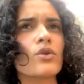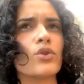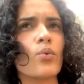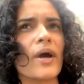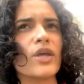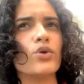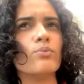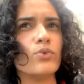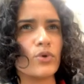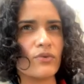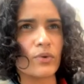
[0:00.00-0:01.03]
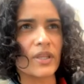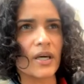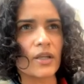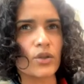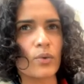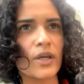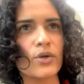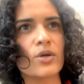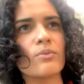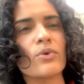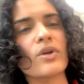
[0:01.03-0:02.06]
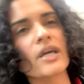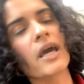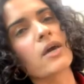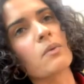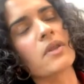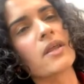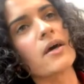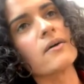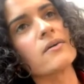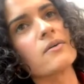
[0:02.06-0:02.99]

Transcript: the way you move with it, the way you communicate with it.